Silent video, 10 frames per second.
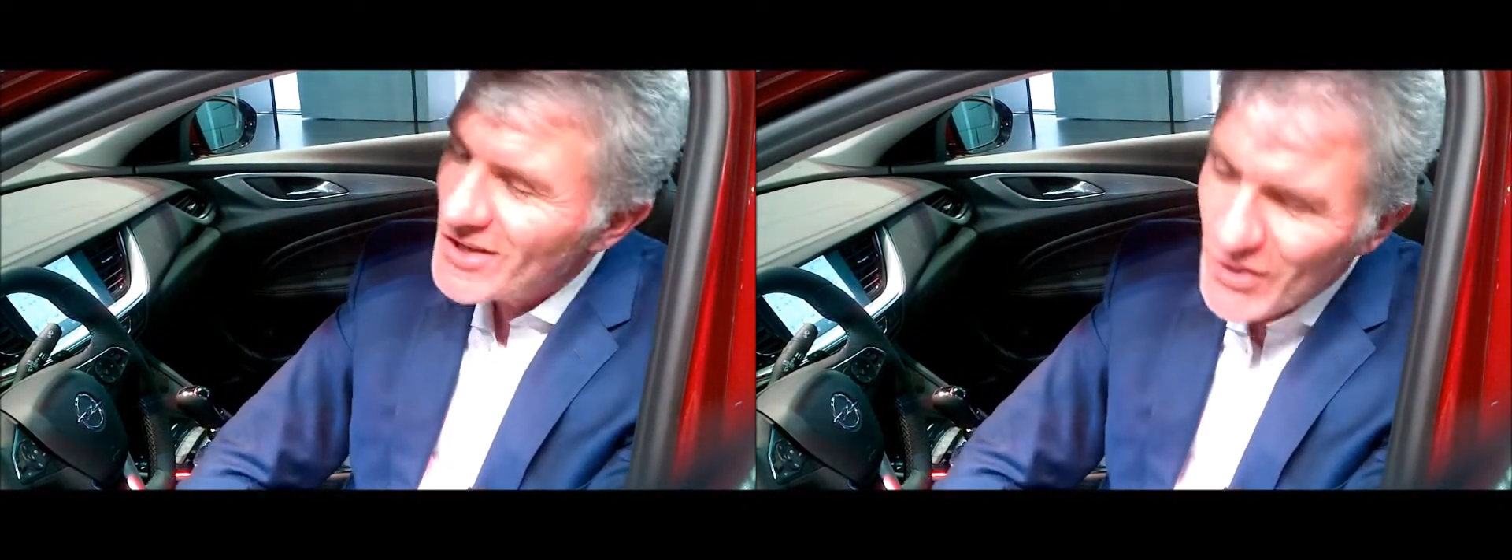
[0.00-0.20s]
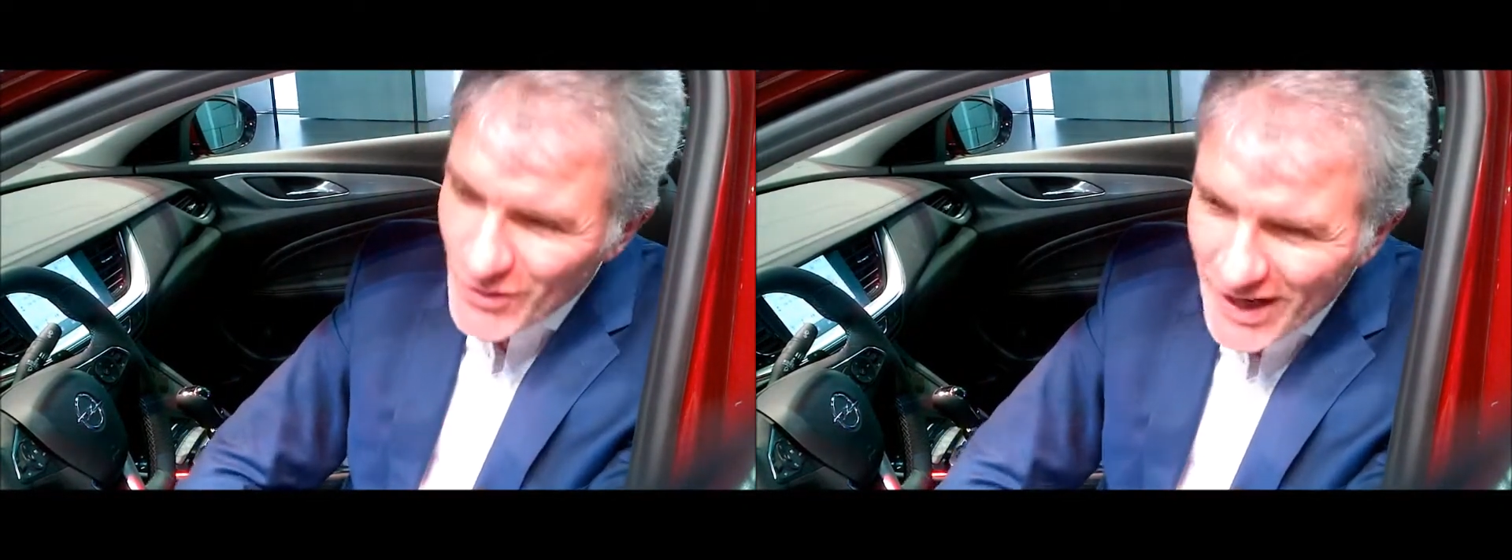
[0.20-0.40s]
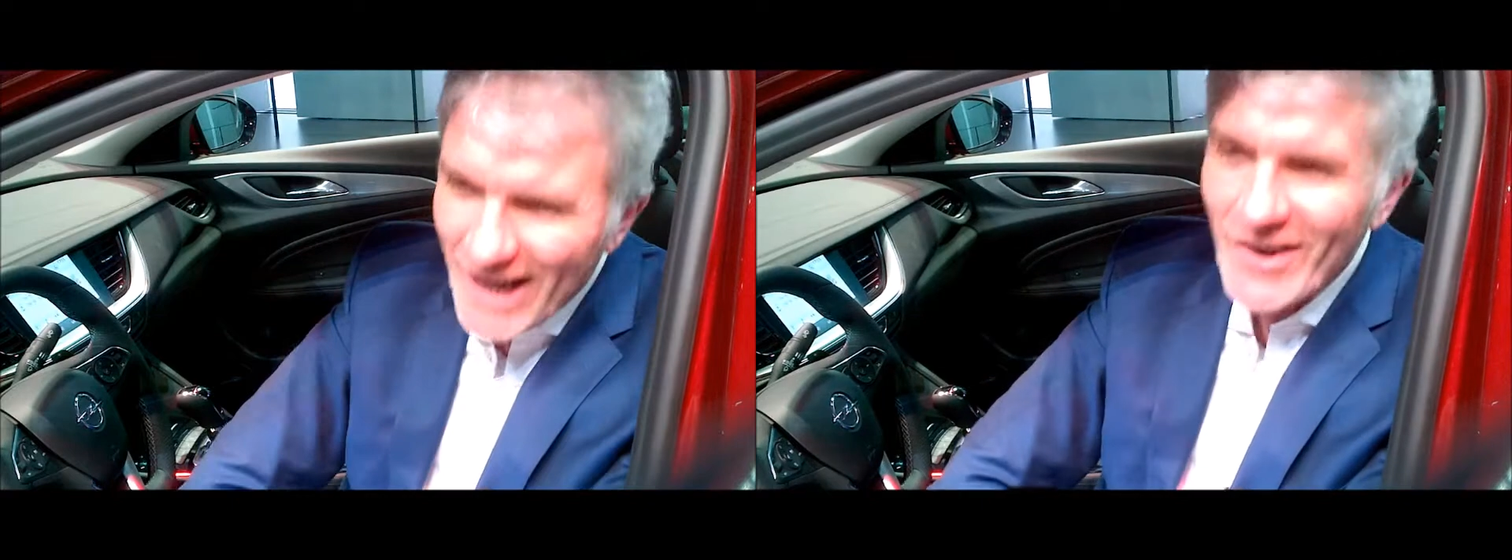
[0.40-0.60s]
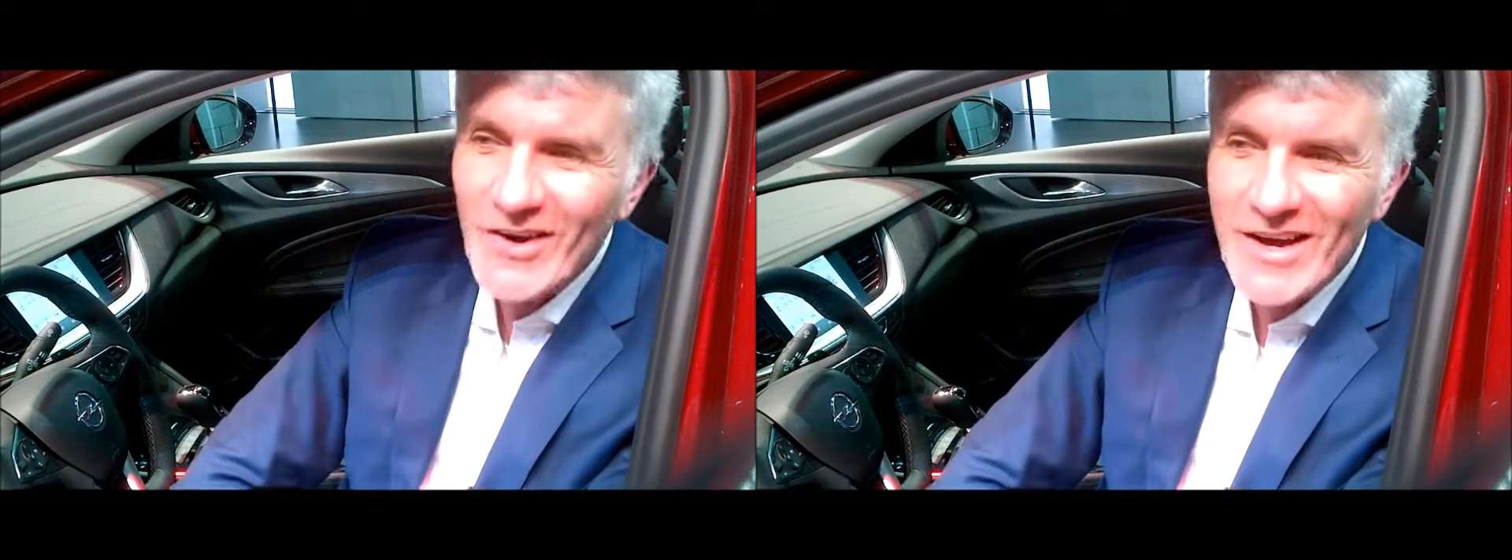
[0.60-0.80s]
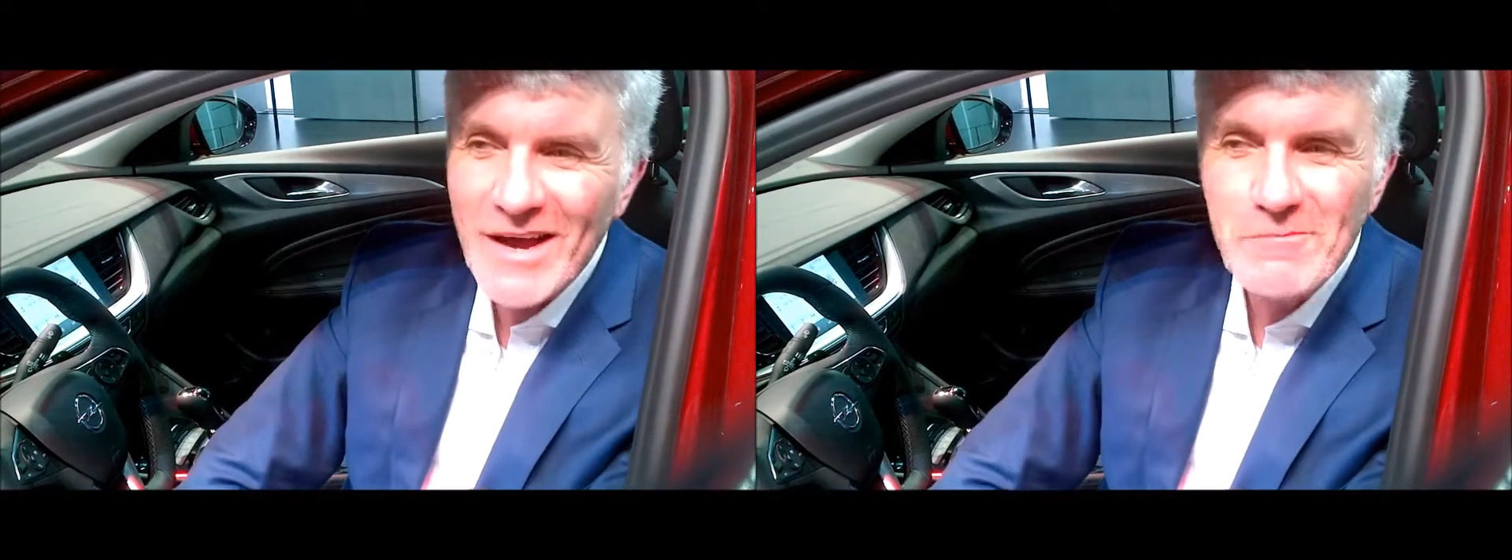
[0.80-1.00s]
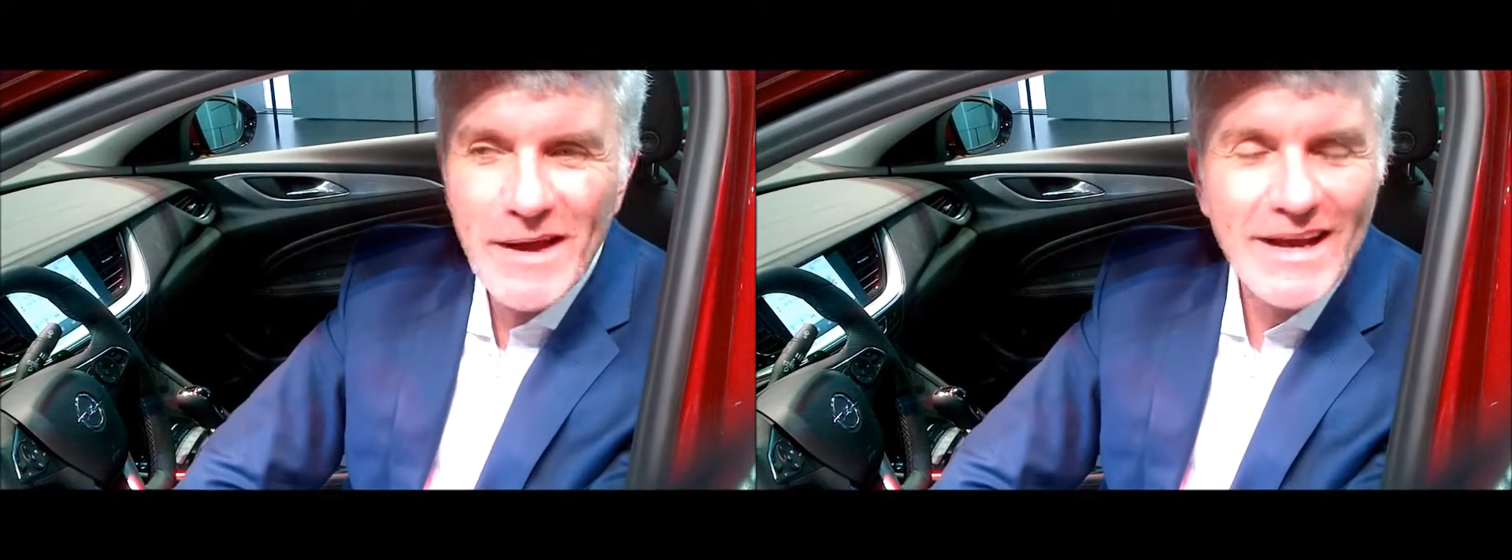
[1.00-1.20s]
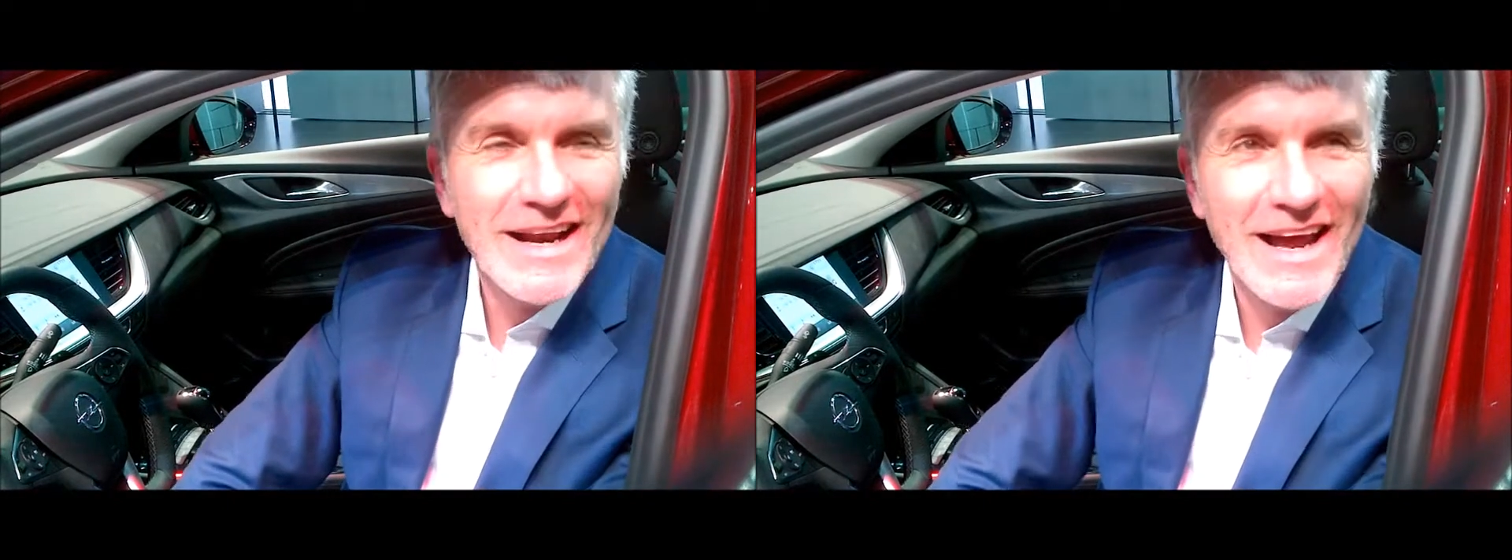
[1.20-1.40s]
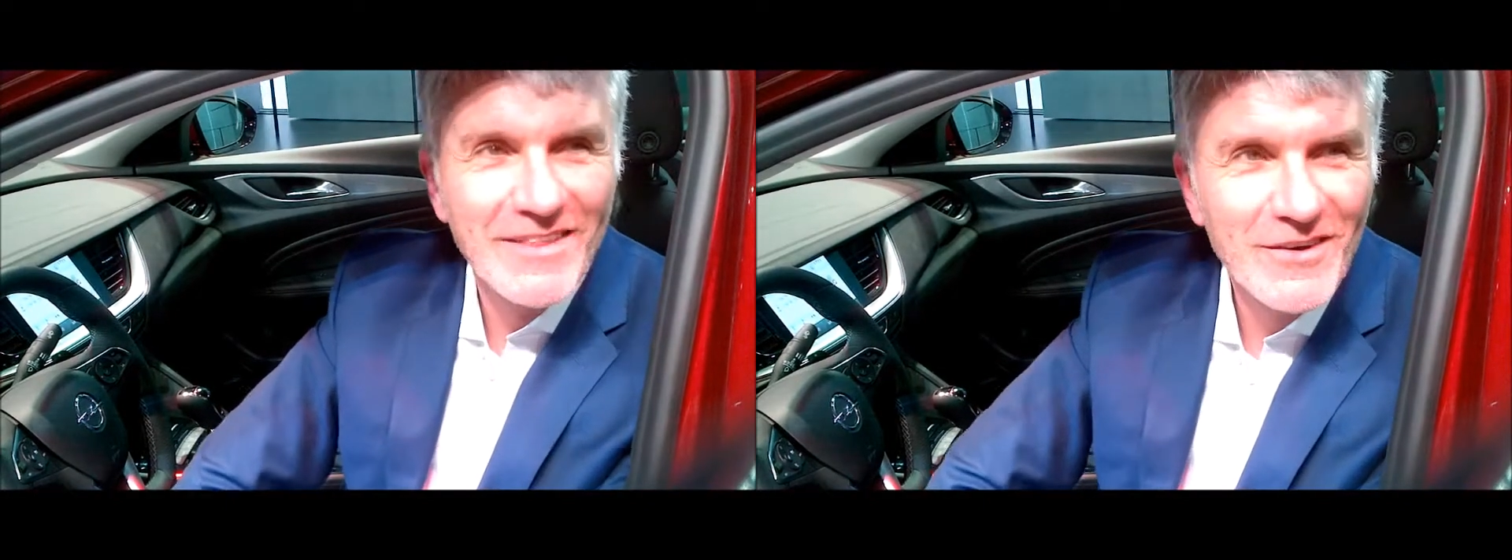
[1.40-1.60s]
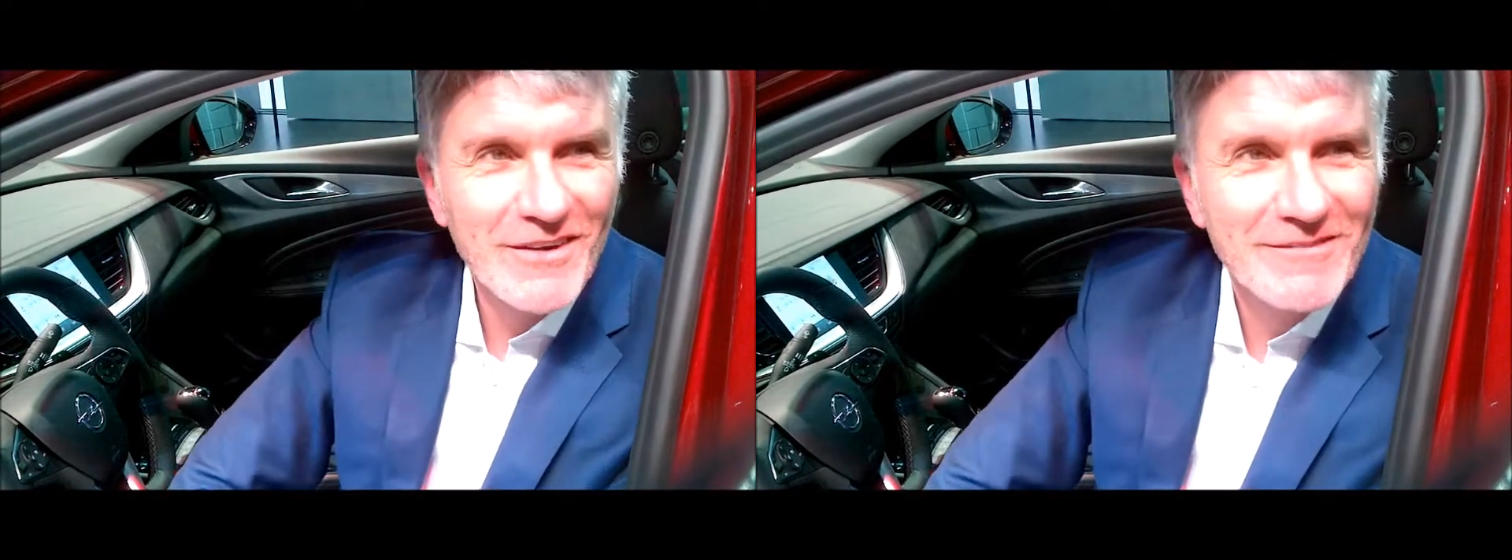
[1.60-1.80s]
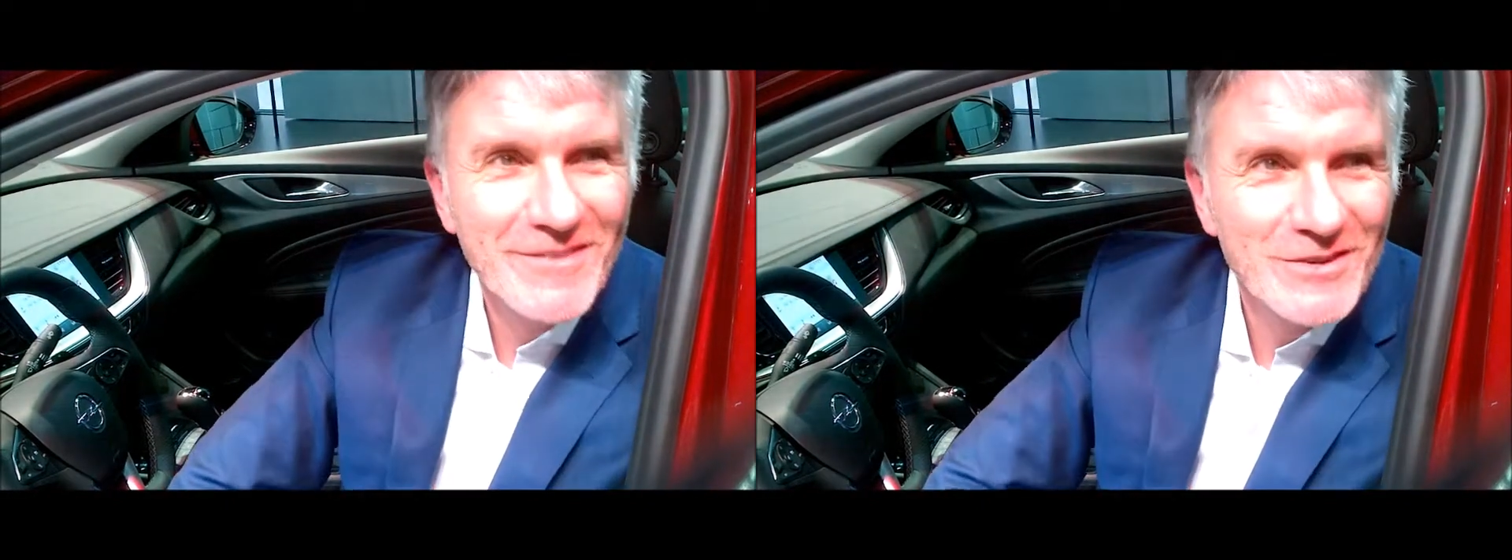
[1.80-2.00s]
You cannot get pink leather,
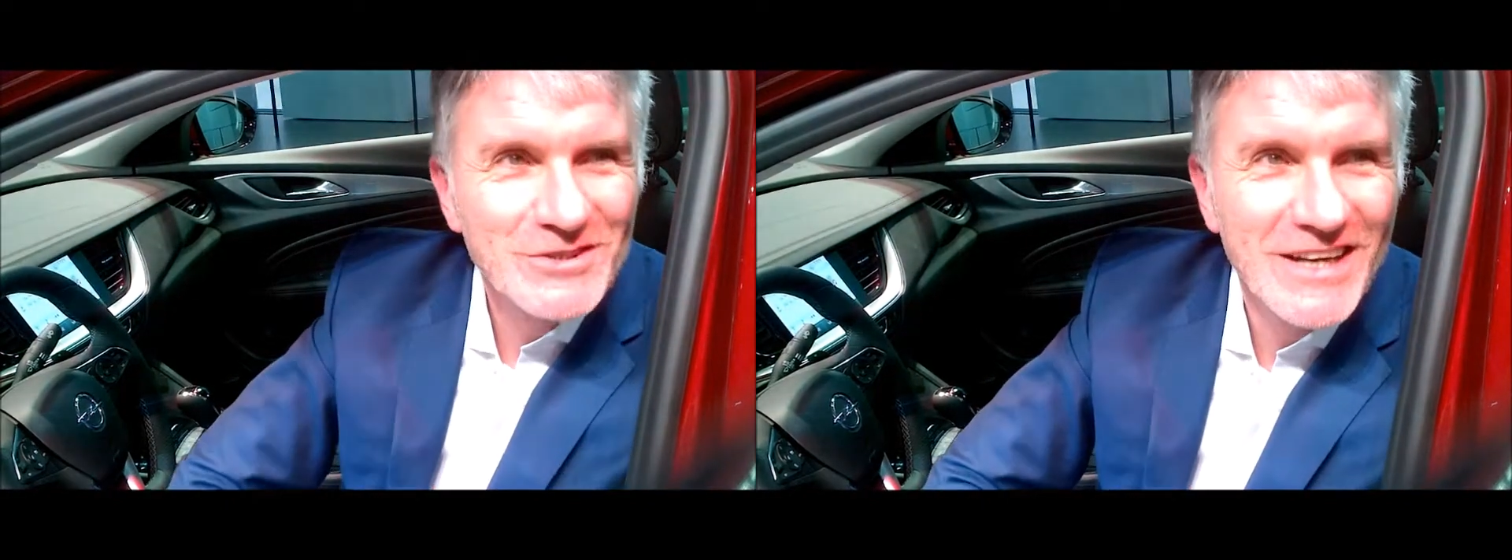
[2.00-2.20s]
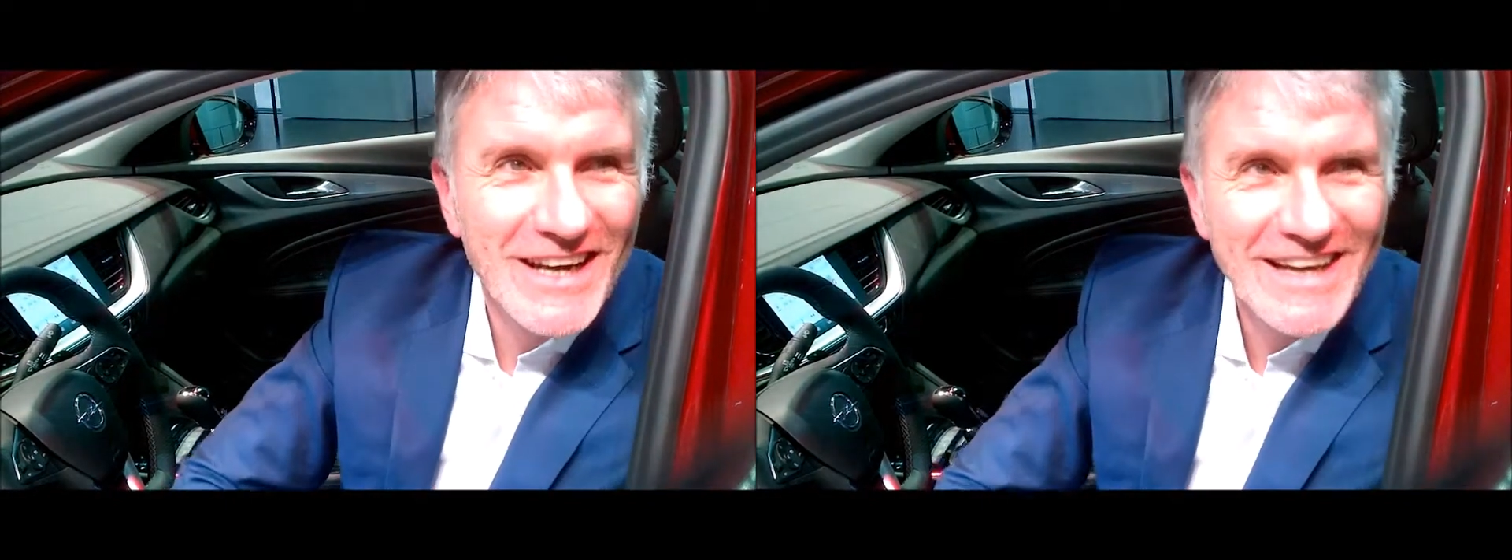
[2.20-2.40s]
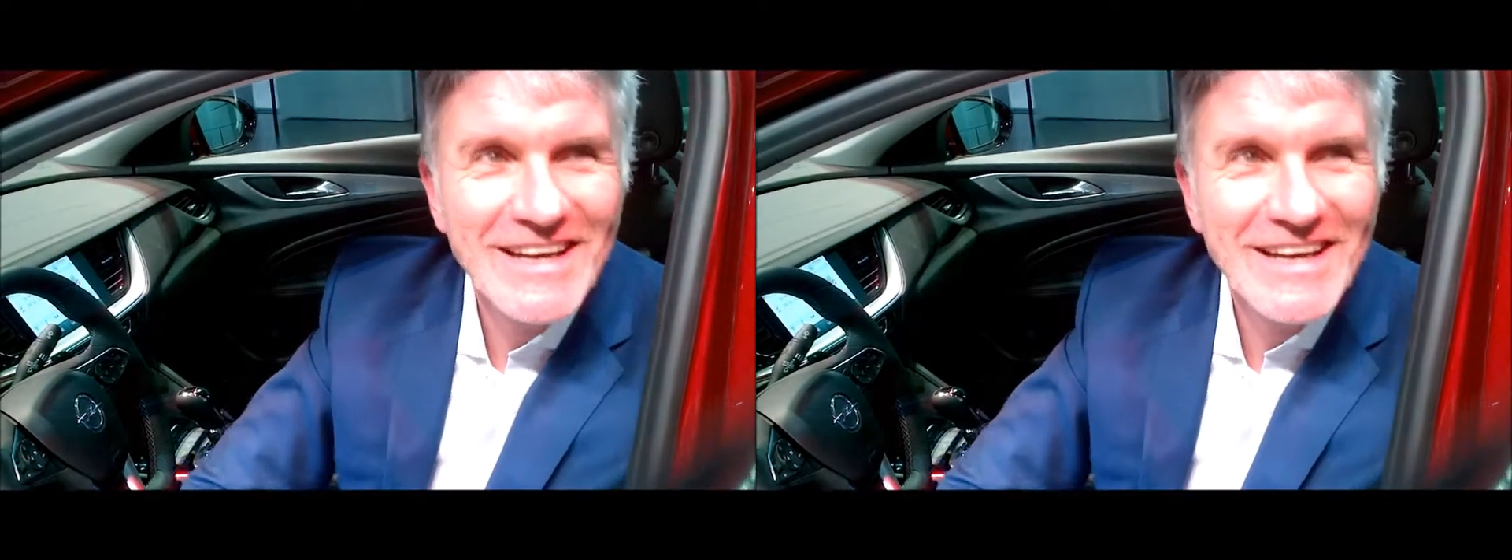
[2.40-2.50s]
unfortunately.